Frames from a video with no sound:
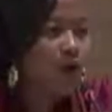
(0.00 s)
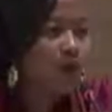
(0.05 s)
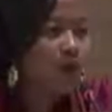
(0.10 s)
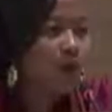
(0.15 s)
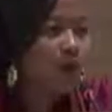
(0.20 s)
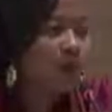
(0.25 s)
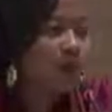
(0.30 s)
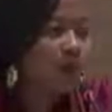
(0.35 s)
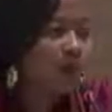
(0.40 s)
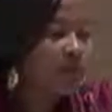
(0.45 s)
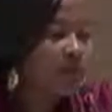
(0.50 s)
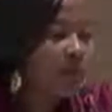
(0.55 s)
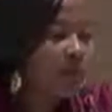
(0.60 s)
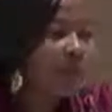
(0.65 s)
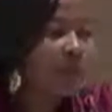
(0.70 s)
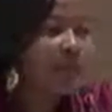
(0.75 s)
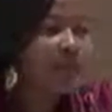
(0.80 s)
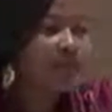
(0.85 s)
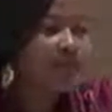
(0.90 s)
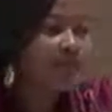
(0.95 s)
would
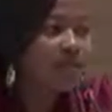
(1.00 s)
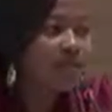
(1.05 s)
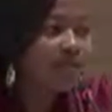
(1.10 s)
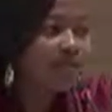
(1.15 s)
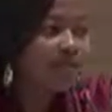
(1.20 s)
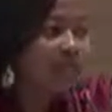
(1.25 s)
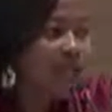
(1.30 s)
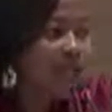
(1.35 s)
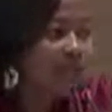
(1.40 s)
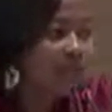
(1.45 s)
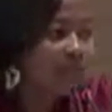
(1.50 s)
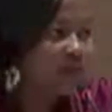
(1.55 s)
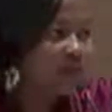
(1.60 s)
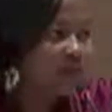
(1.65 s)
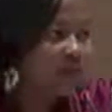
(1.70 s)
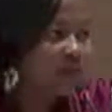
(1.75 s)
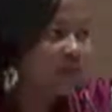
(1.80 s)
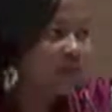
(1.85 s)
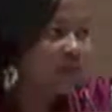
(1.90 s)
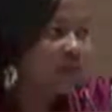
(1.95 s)
immediately kill
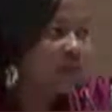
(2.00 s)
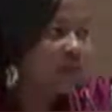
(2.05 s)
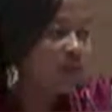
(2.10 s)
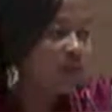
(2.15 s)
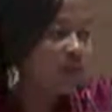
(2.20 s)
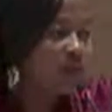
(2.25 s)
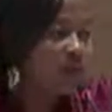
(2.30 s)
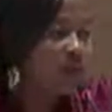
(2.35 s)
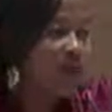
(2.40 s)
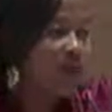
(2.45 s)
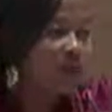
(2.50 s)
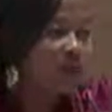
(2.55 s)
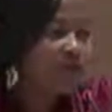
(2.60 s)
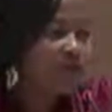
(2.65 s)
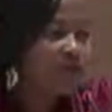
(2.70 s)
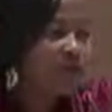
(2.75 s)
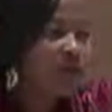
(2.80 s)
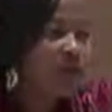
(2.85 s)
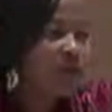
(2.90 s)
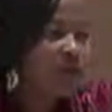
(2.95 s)
tens, if
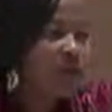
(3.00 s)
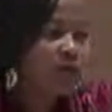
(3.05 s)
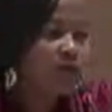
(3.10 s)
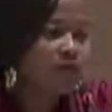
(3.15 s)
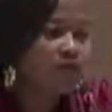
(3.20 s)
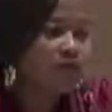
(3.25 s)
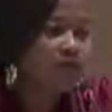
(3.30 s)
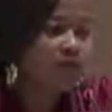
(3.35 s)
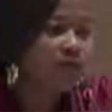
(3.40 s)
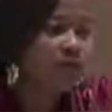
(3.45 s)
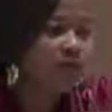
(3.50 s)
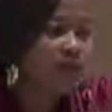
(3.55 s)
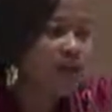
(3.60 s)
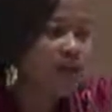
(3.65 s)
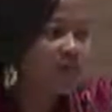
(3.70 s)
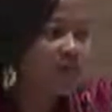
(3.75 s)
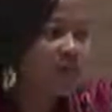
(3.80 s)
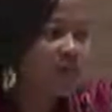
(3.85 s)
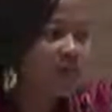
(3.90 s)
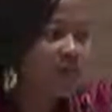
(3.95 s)
not hundreds of
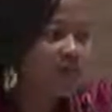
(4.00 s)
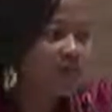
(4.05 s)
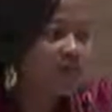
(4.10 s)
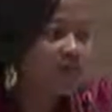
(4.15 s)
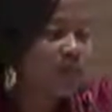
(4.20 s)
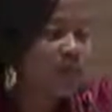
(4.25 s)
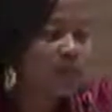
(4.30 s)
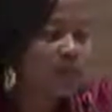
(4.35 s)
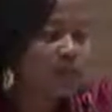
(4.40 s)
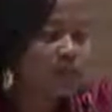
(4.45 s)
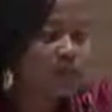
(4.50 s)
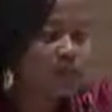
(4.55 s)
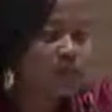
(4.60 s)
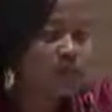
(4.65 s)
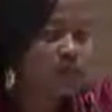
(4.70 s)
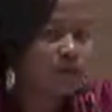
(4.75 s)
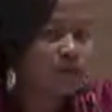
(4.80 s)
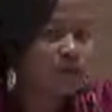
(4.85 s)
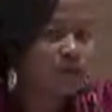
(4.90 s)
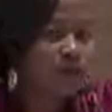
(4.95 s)
thousands of people.
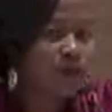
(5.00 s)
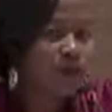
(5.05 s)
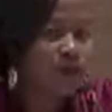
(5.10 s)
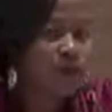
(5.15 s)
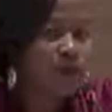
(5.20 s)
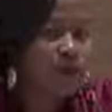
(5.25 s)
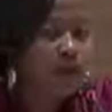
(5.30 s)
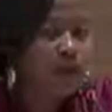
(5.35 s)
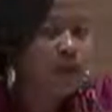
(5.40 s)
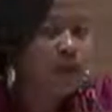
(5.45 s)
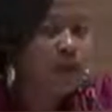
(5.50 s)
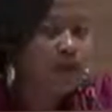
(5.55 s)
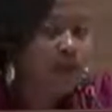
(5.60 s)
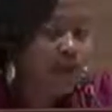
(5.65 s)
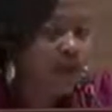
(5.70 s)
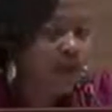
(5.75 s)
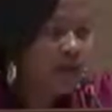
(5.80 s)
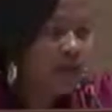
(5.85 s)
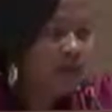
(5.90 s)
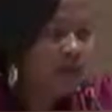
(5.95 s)

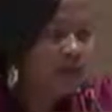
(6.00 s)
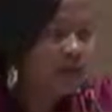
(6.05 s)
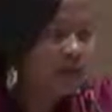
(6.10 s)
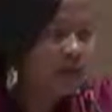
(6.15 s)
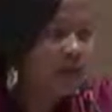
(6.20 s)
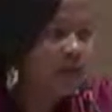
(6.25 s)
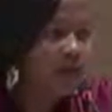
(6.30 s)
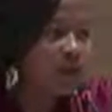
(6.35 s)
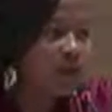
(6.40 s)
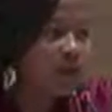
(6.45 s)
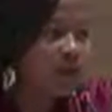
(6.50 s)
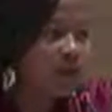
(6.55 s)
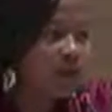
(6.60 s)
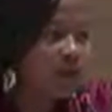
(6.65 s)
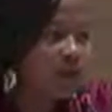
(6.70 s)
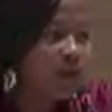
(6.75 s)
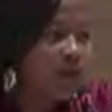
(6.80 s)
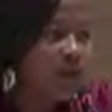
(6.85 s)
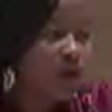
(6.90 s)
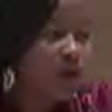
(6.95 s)
Men,
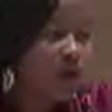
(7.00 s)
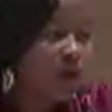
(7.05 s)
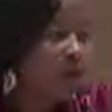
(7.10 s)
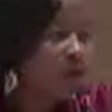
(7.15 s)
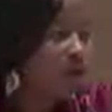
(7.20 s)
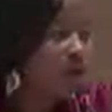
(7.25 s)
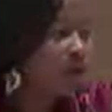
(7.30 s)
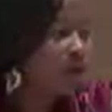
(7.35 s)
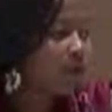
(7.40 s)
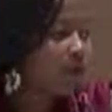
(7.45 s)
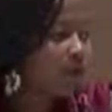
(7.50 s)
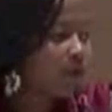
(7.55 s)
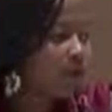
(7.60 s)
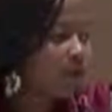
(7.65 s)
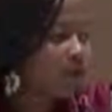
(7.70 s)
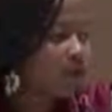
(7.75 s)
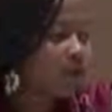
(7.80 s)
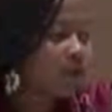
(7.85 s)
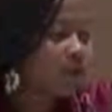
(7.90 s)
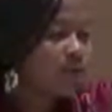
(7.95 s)
women,
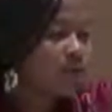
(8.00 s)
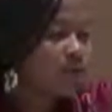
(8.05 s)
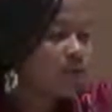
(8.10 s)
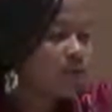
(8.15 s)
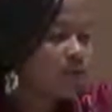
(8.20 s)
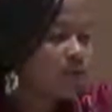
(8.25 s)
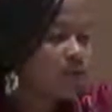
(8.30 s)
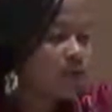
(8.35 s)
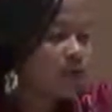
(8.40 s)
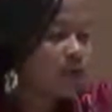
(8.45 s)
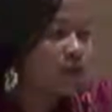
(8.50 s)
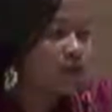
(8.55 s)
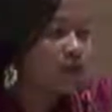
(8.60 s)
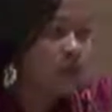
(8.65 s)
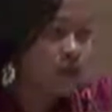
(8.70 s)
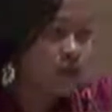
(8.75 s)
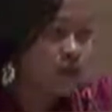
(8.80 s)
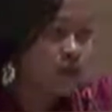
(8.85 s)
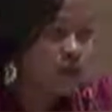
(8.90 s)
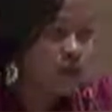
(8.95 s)

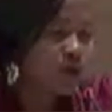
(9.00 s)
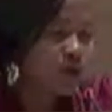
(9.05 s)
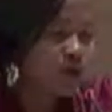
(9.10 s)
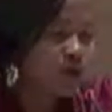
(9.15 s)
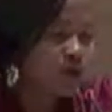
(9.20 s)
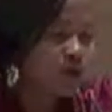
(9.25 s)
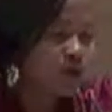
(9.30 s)
children.